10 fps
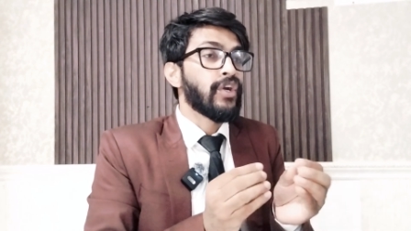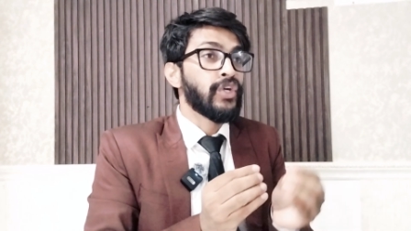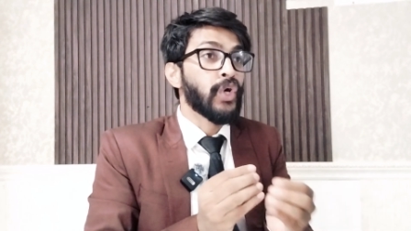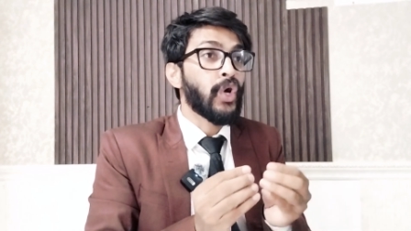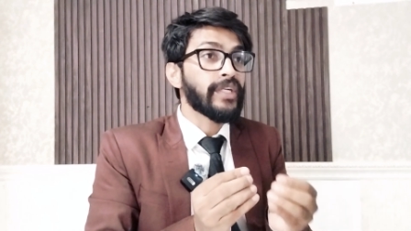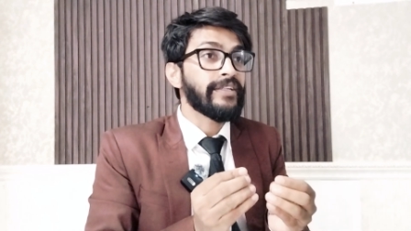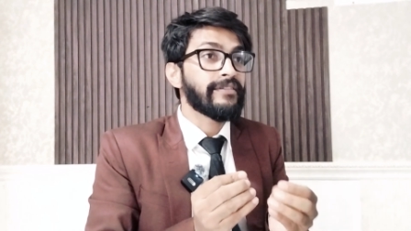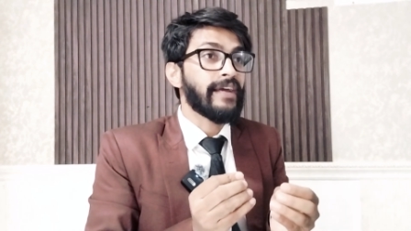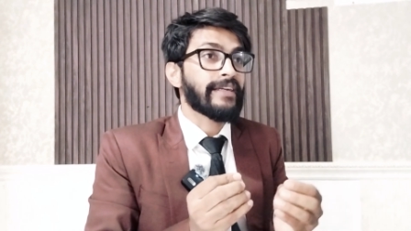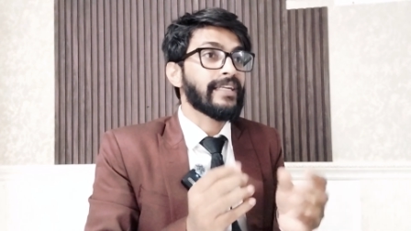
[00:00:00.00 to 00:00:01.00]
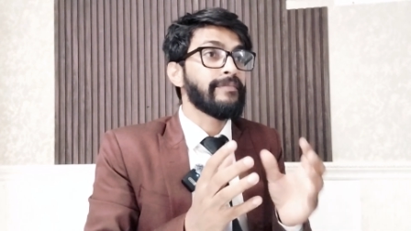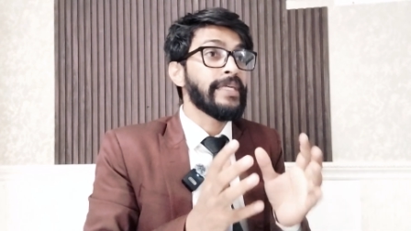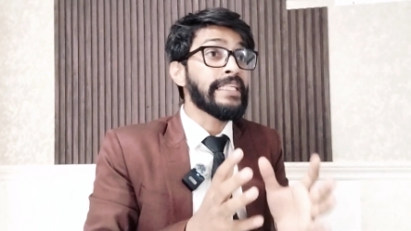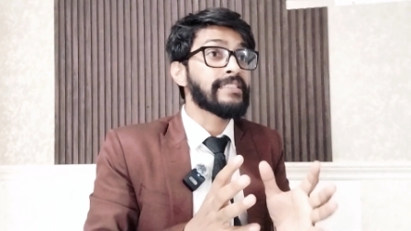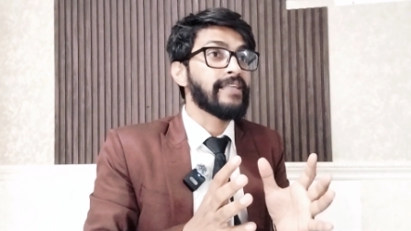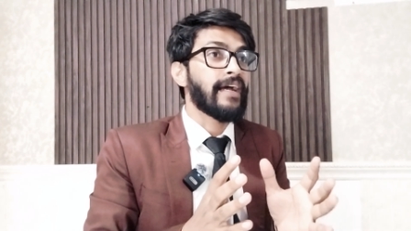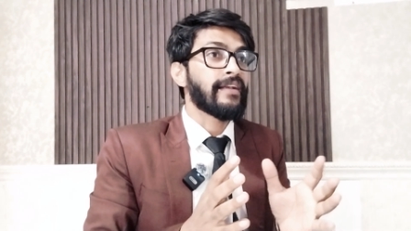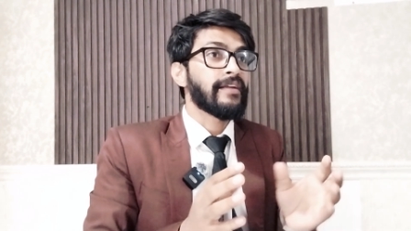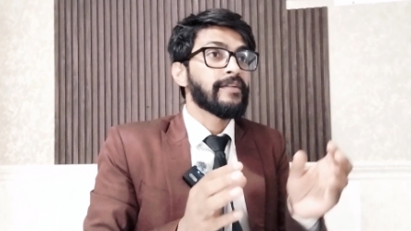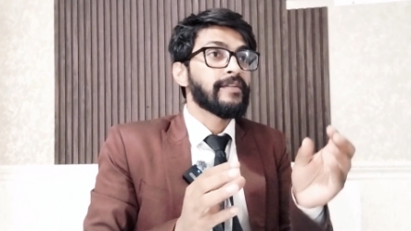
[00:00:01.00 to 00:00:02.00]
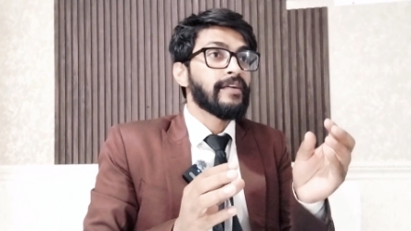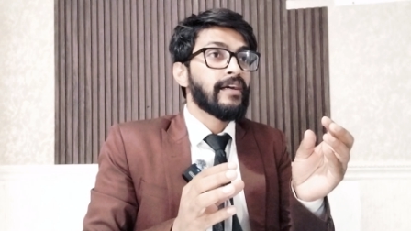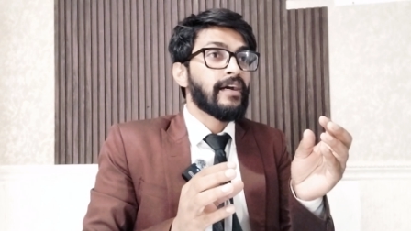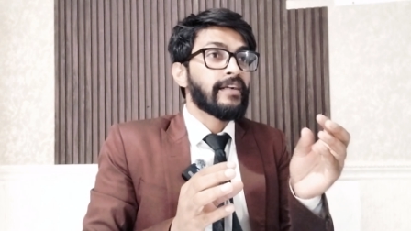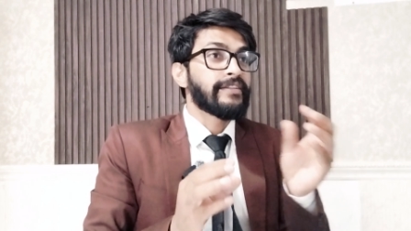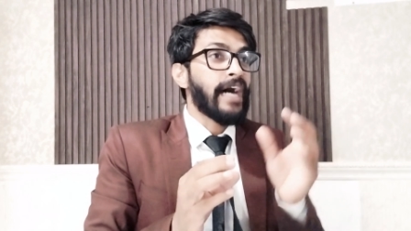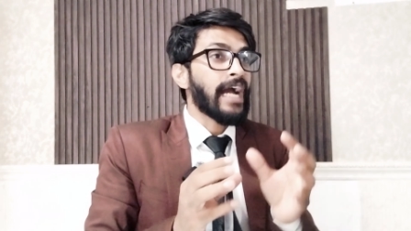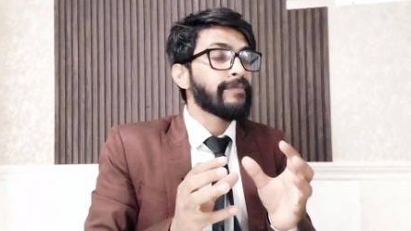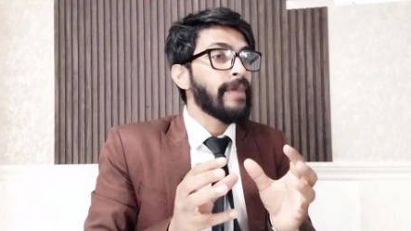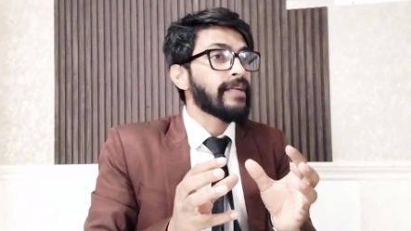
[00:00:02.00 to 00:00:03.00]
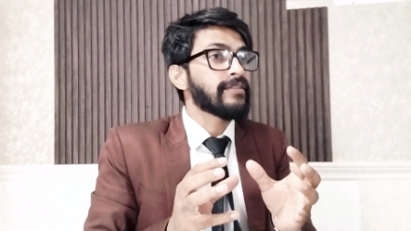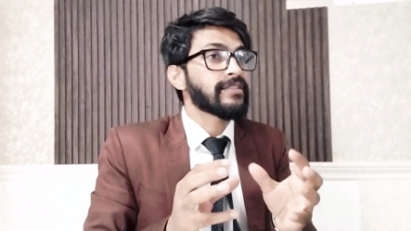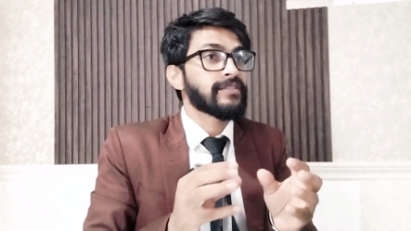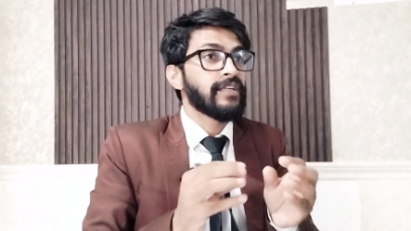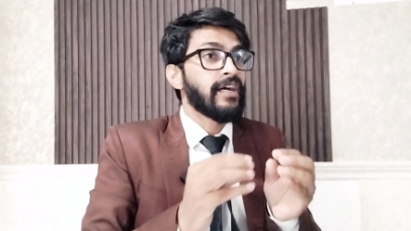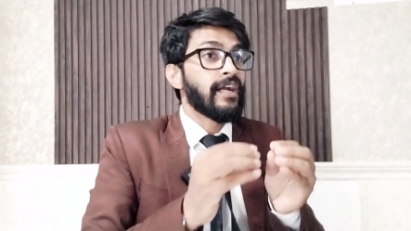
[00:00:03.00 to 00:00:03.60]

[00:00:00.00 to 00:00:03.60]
Not interacting means that dark matters